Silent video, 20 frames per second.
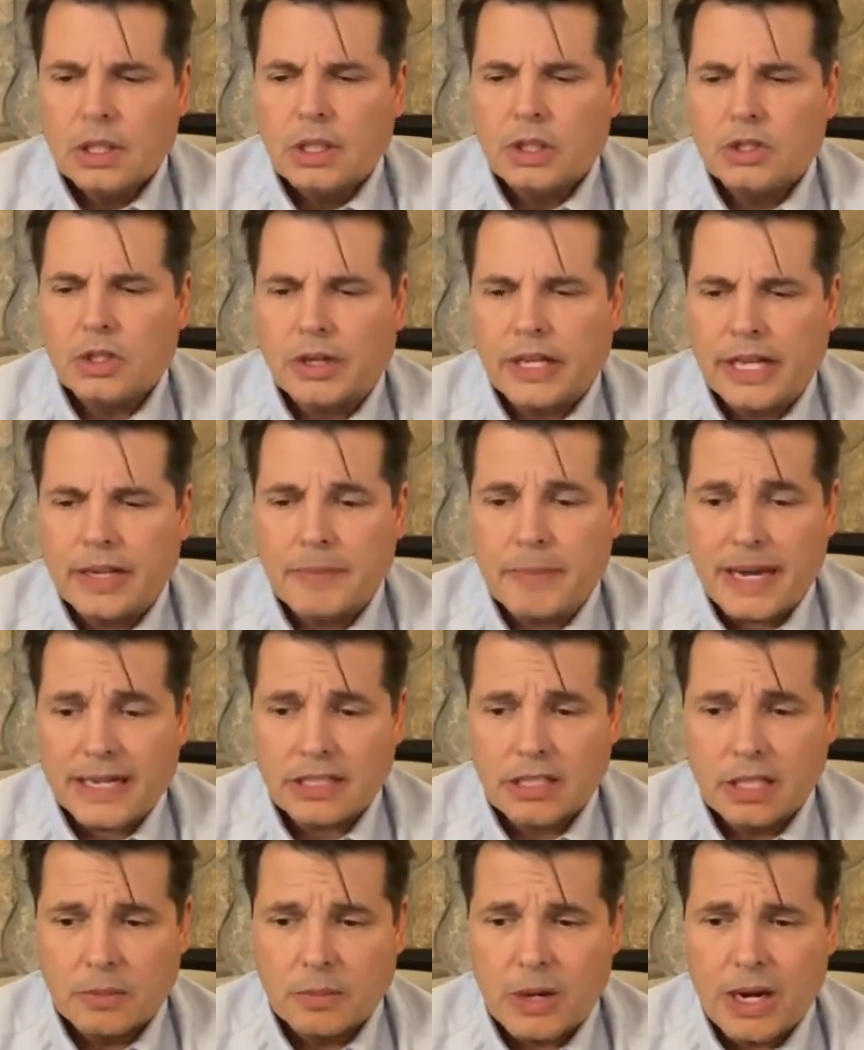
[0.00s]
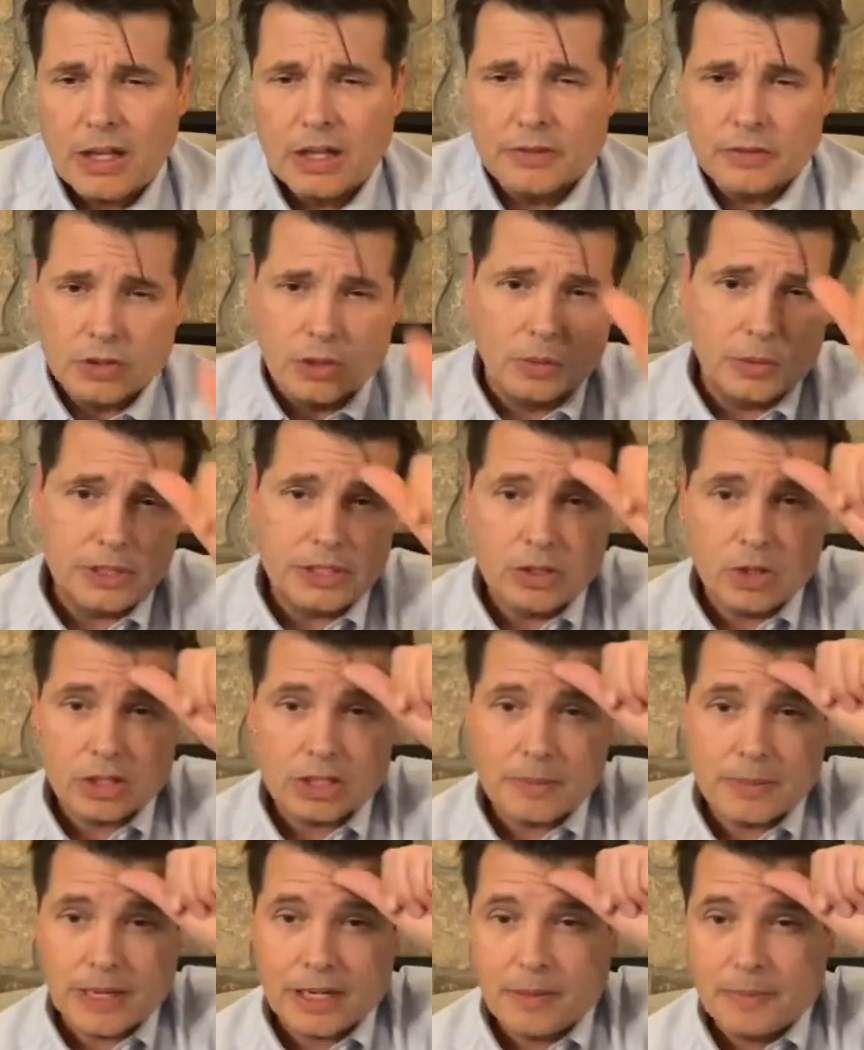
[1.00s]
So getting back to the brow lift. So we
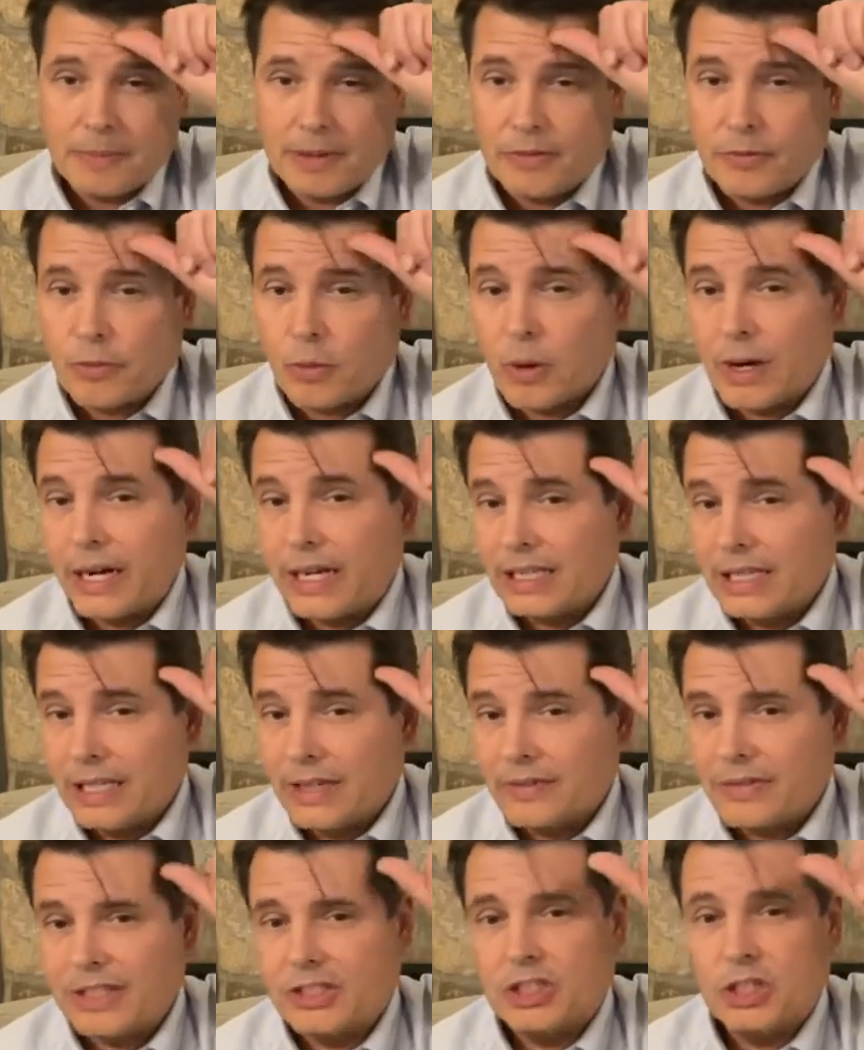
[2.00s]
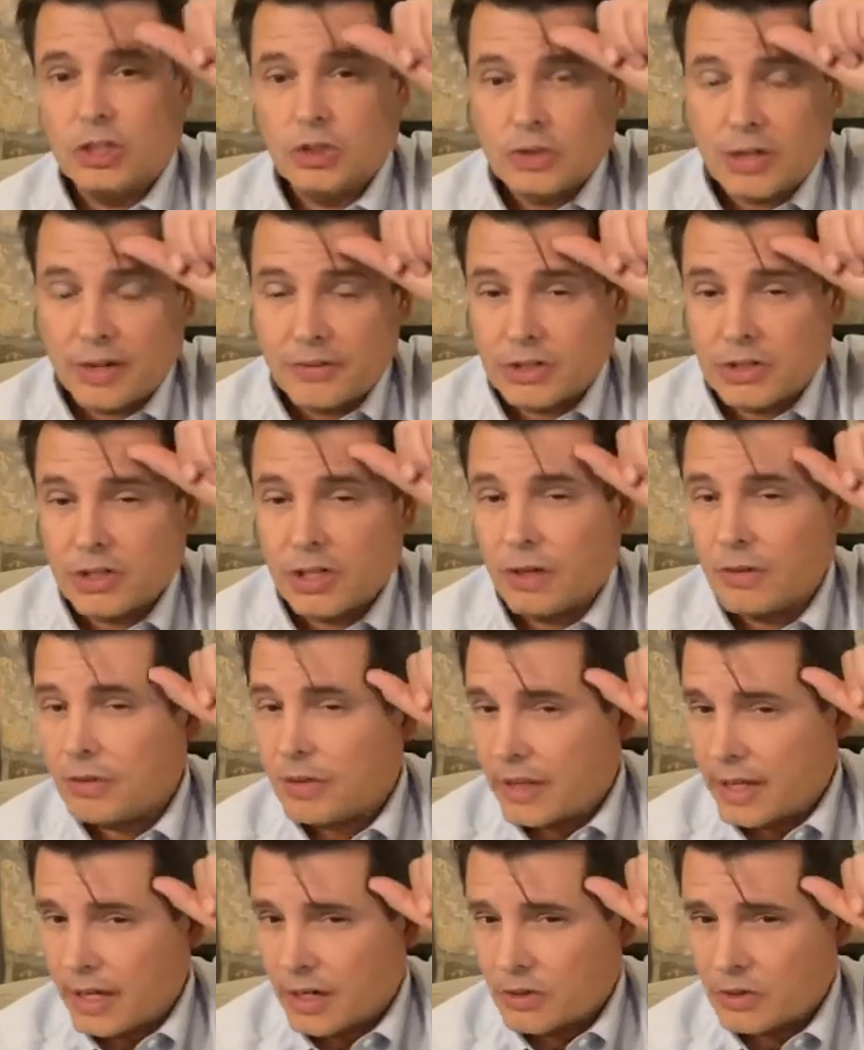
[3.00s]
talked about a mid-forehead lift that you can drive yourself
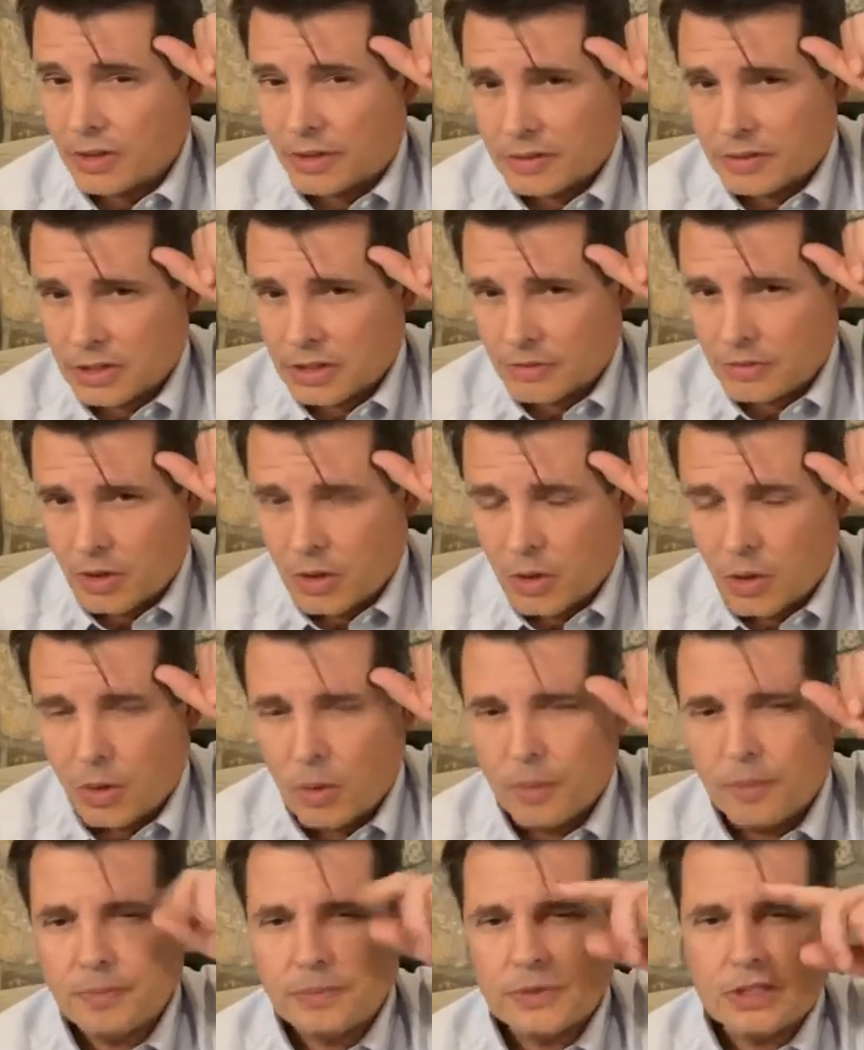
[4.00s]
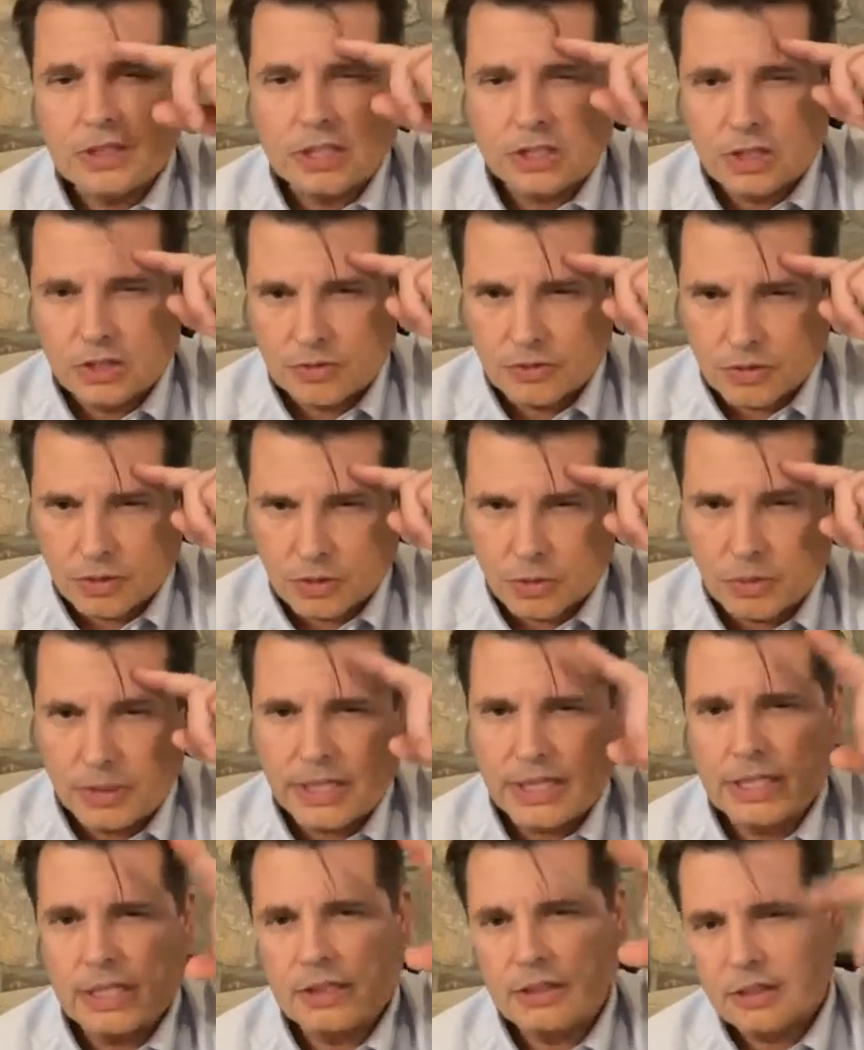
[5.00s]
there, drive yourself home, stitches for a
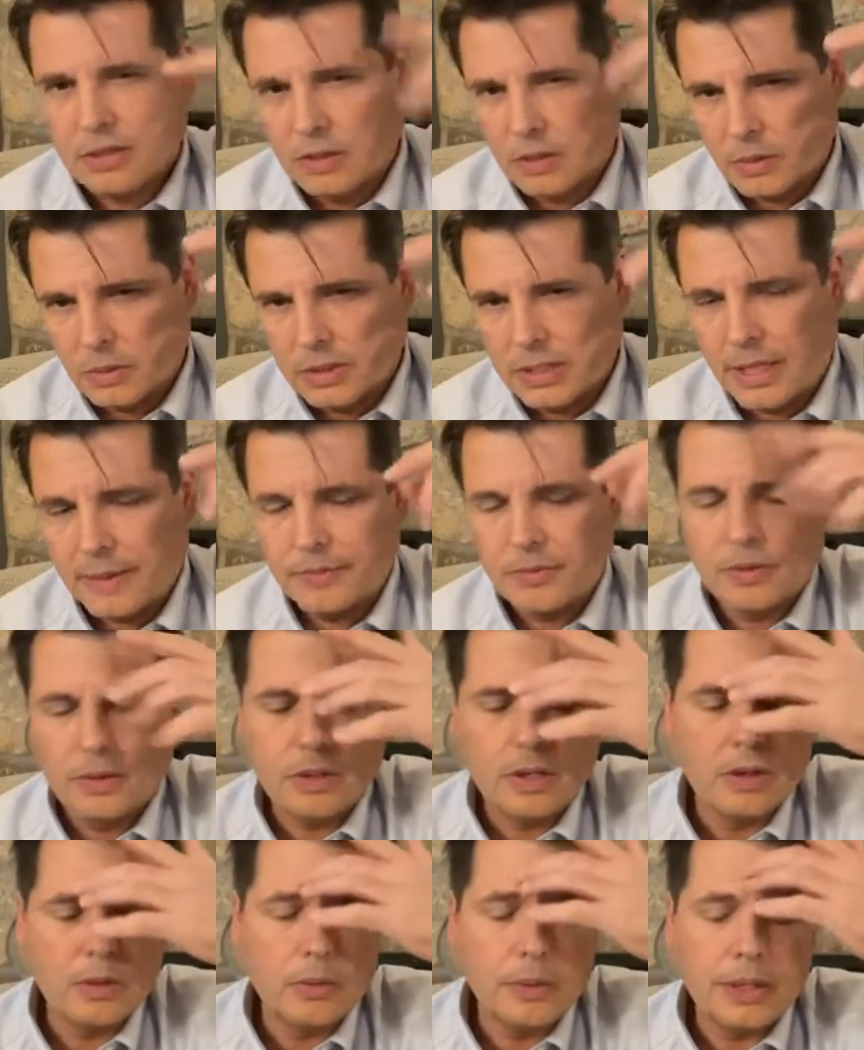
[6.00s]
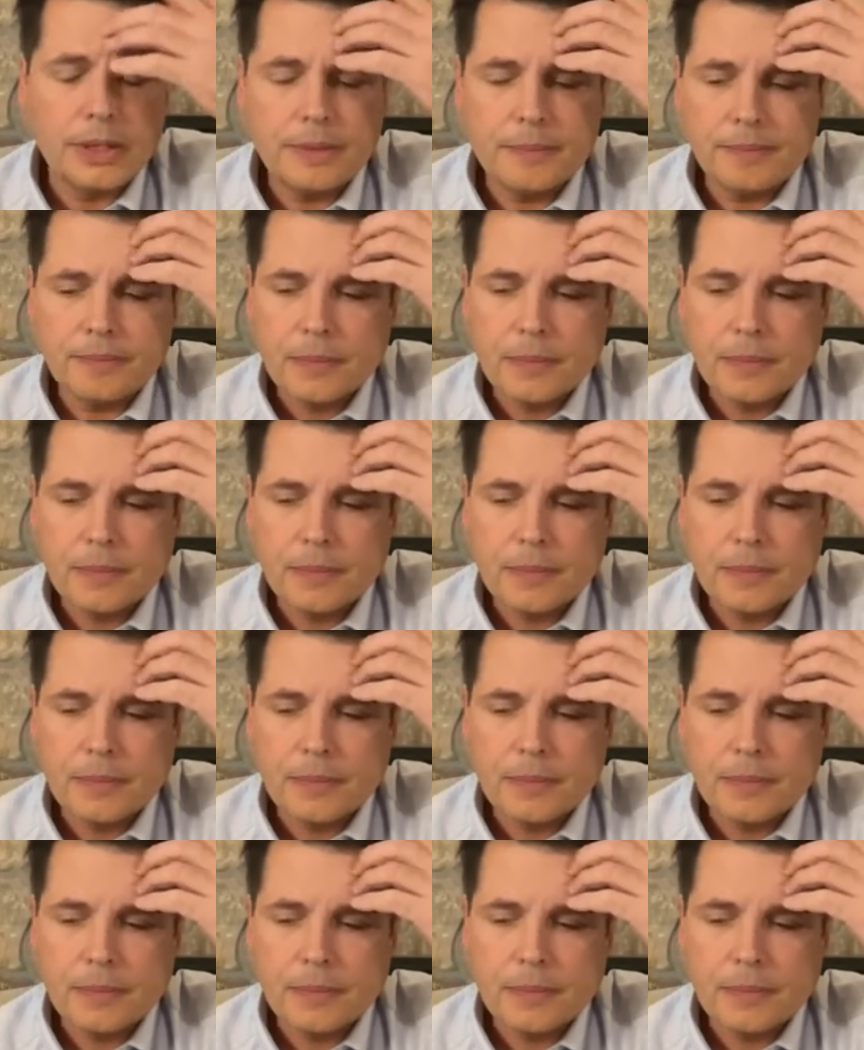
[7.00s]
week, glue and tape for another week.